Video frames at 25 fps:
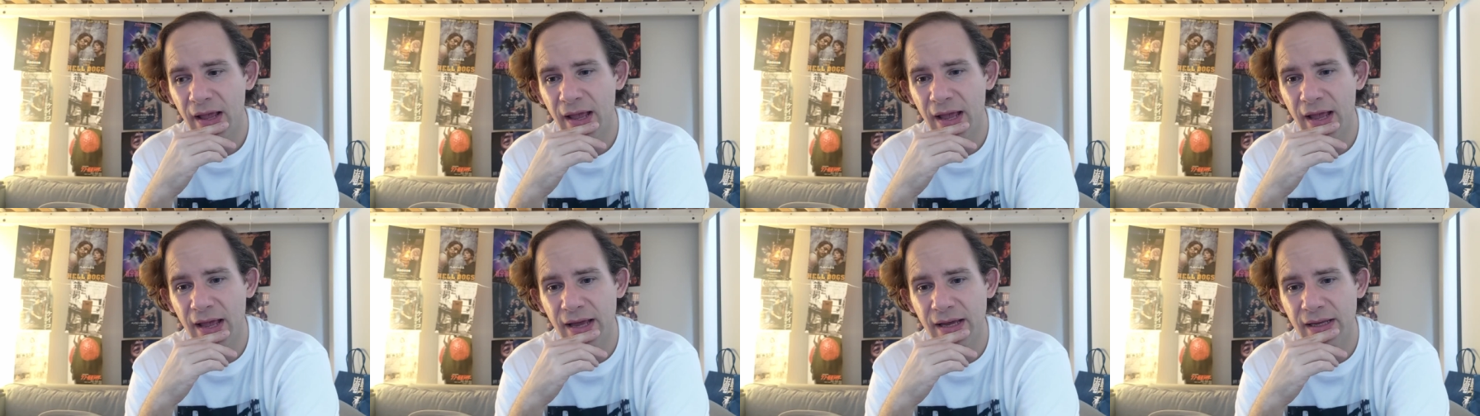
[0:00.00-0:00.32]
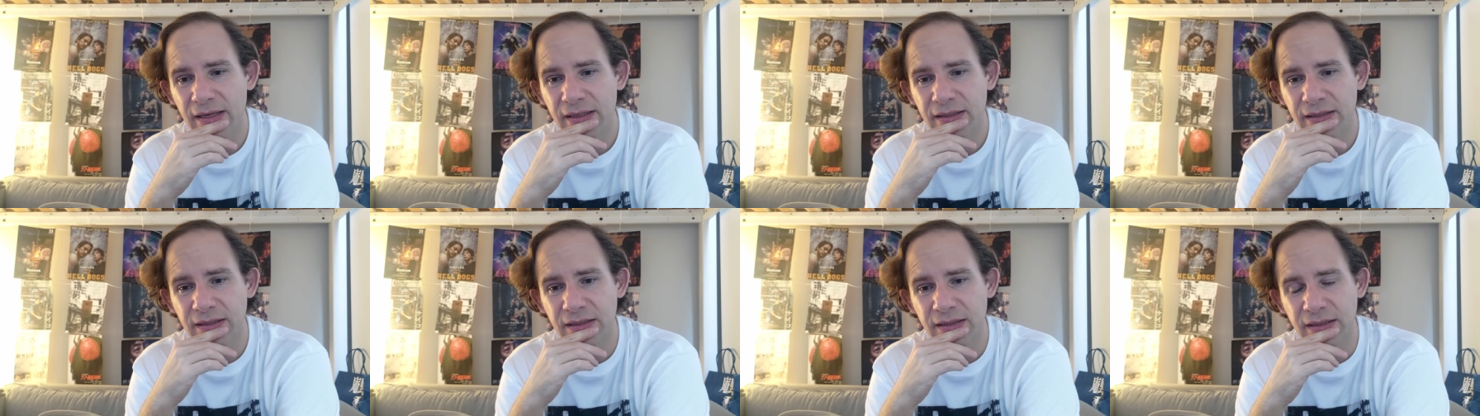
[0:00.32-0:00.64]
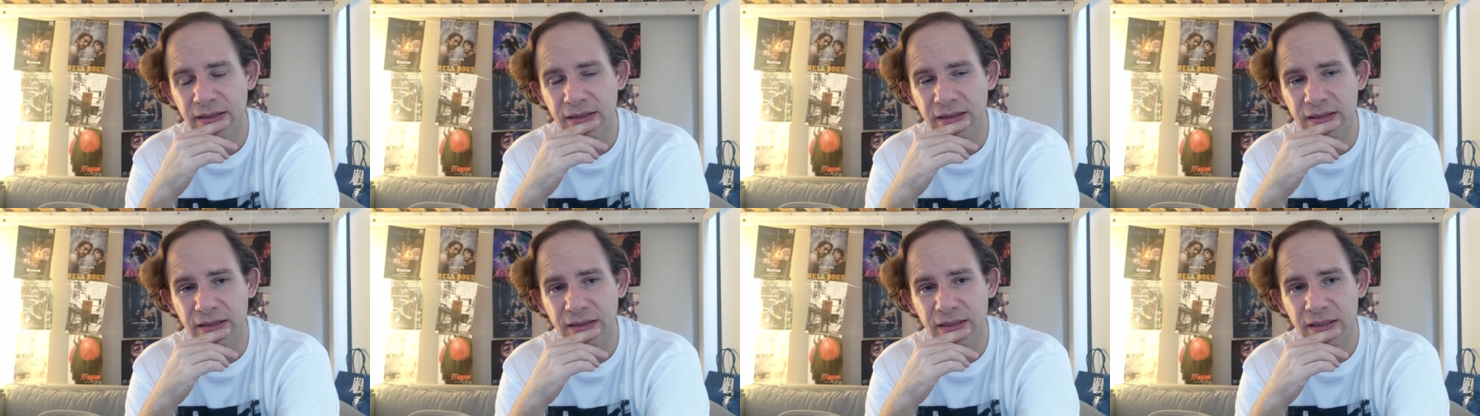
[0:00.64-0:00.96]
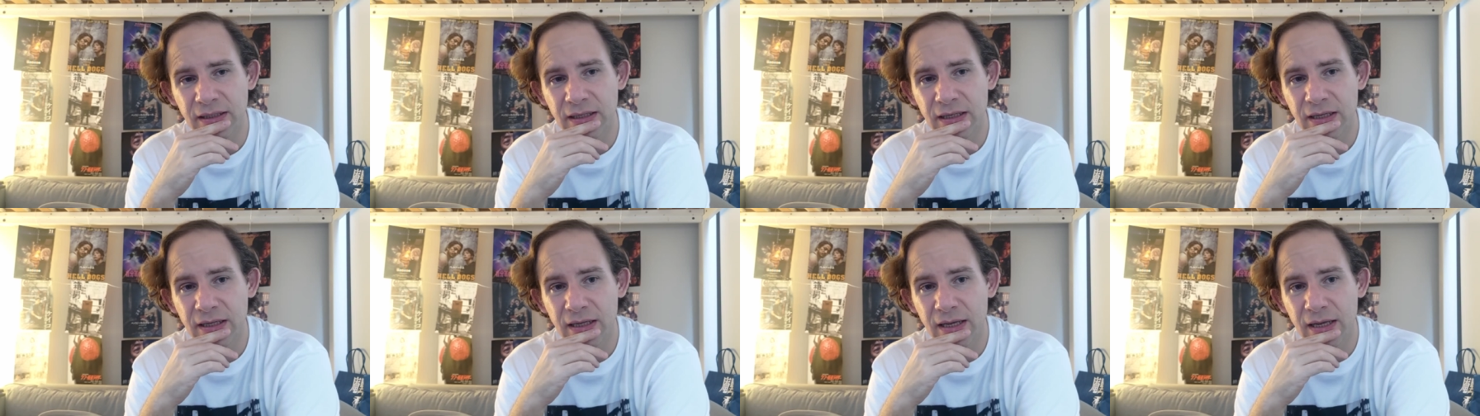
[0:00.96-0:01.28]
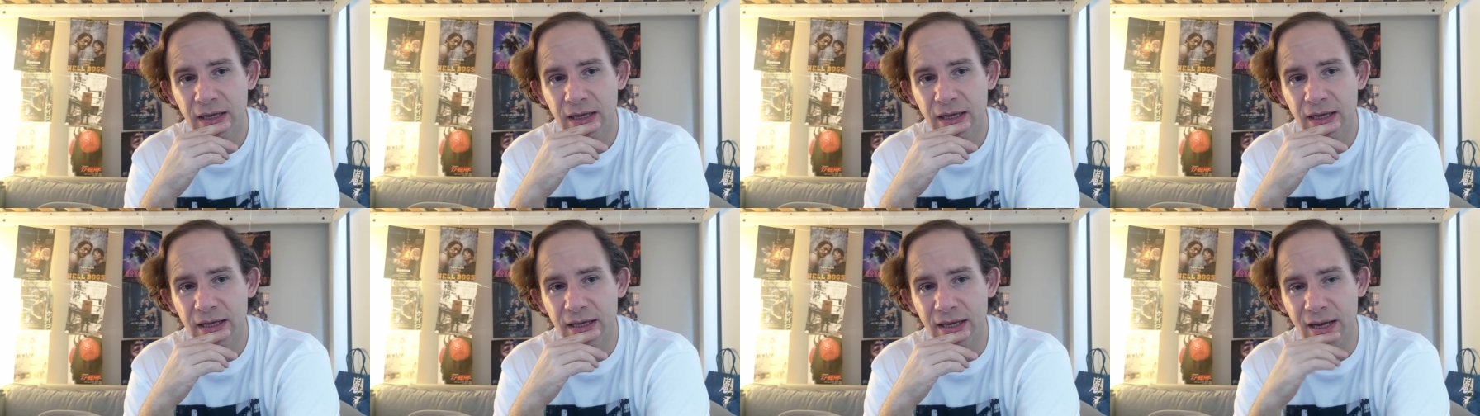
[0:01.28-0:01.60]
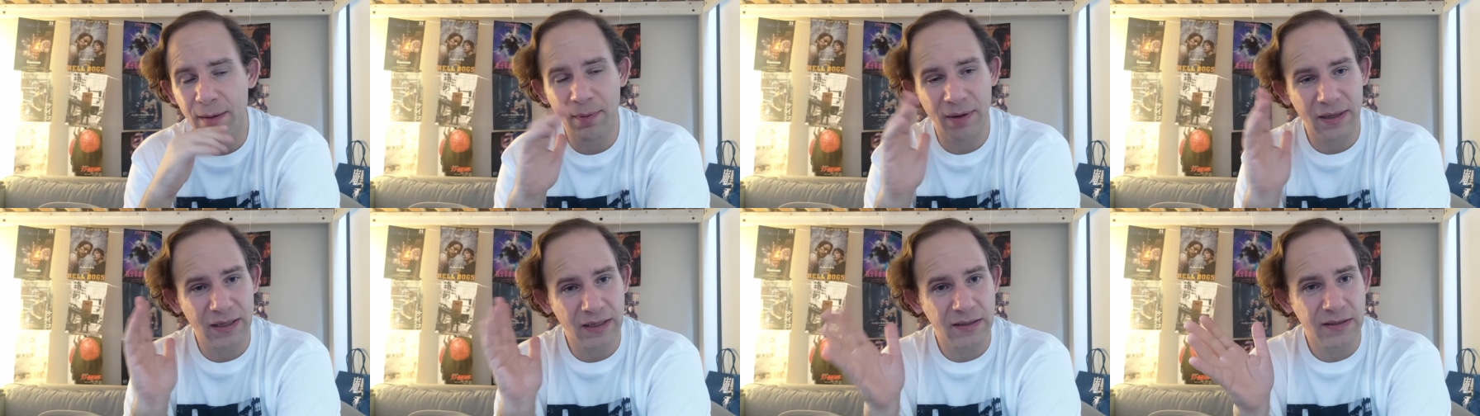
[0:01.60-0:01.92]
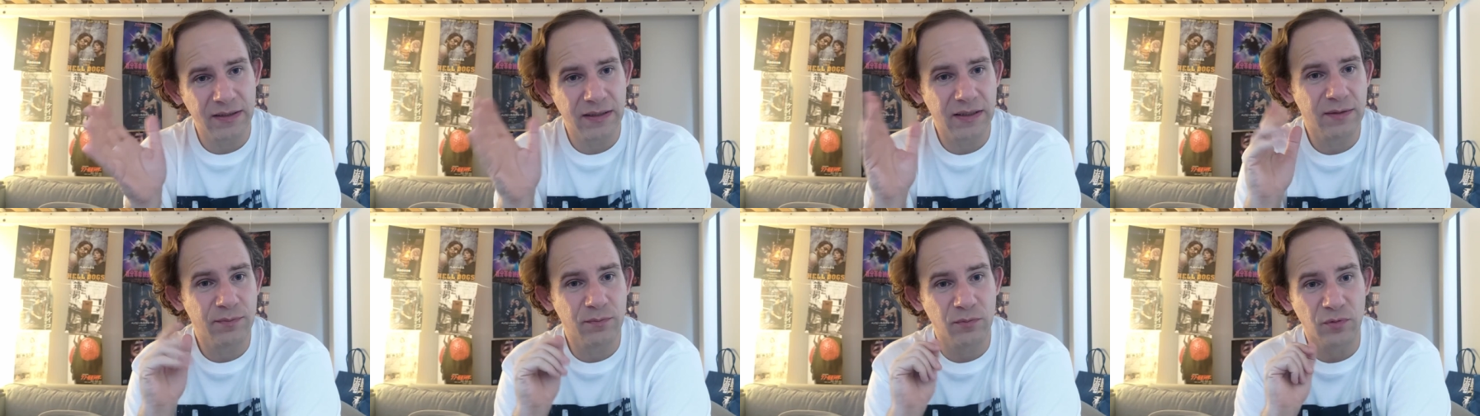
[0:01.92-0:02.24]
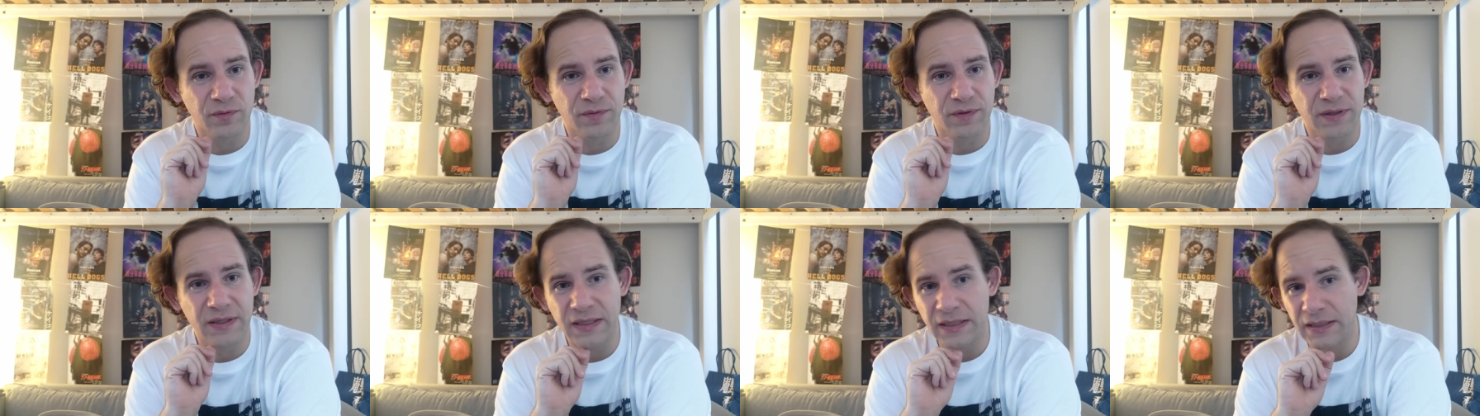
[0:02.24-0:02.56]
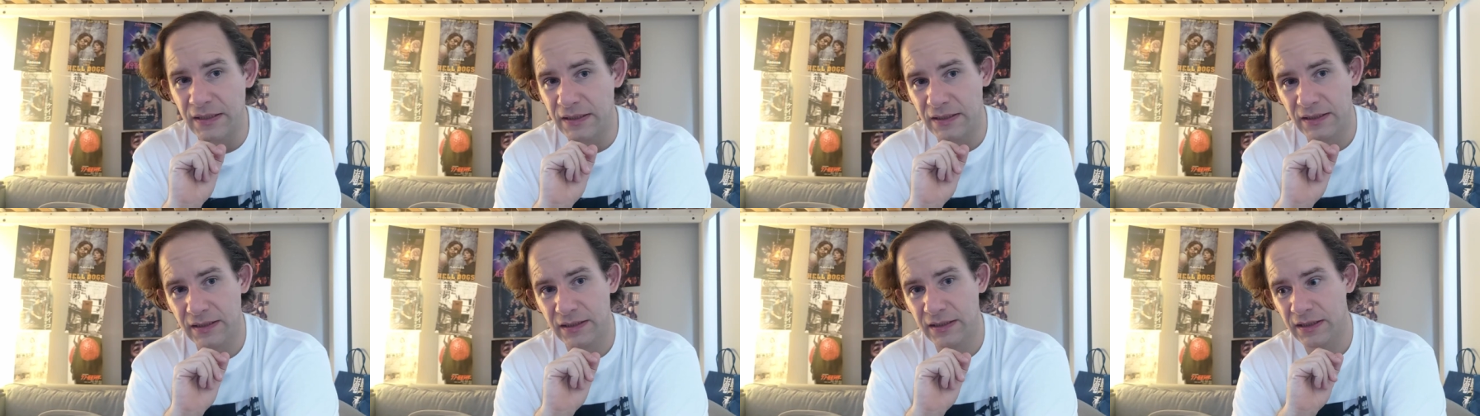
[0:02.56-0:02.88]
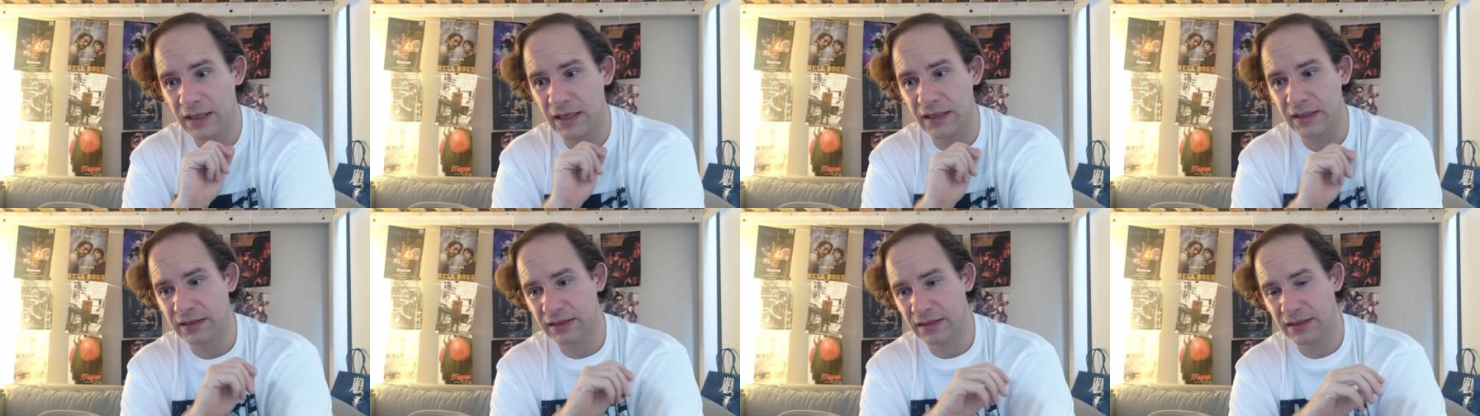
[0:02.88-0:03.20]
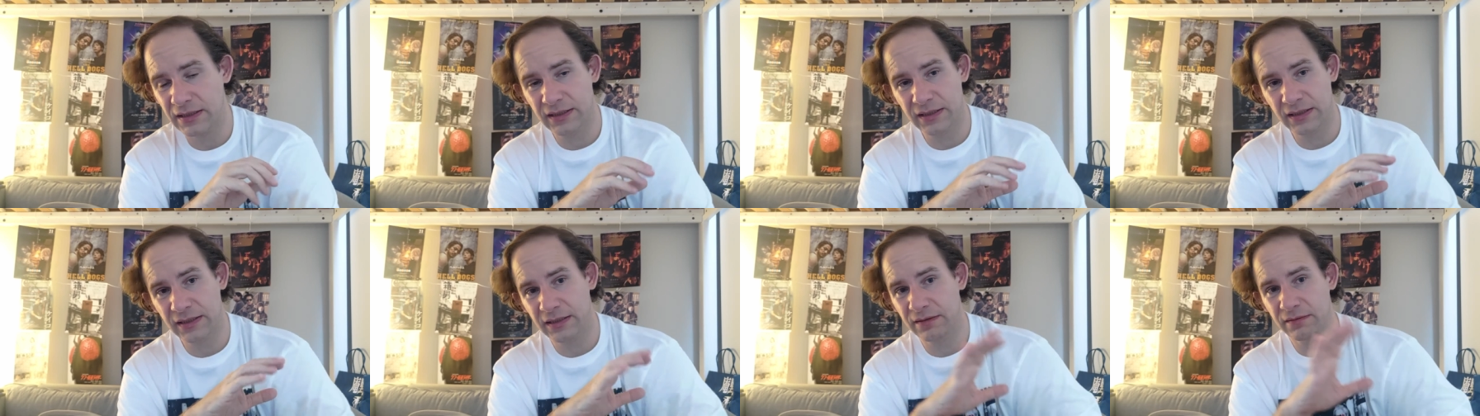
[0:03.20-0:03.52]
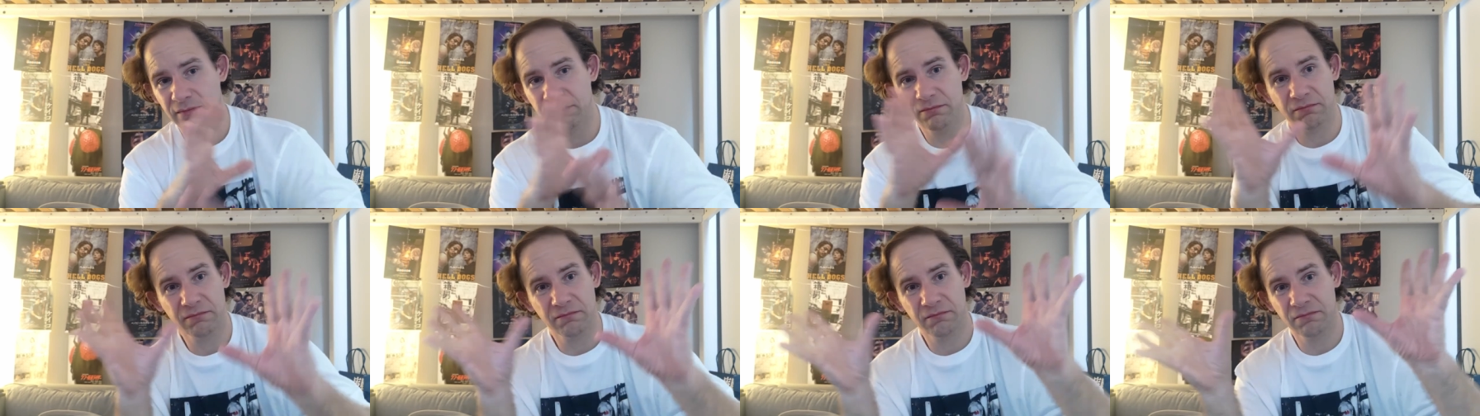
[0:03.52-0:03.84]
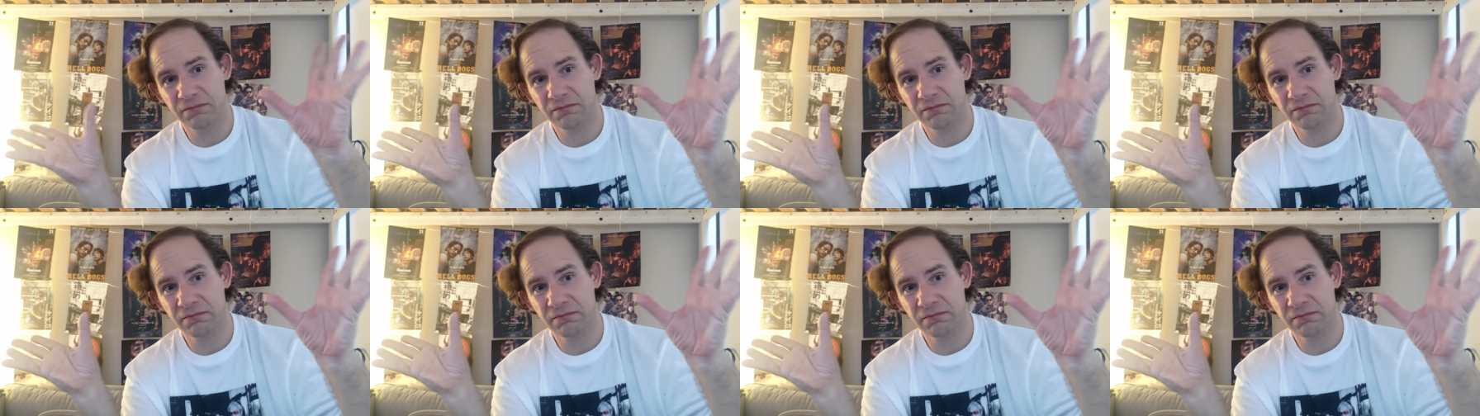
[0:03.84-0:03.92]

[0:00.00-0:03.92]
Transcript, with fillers: and uh, yeah, but in this movie he's like the, the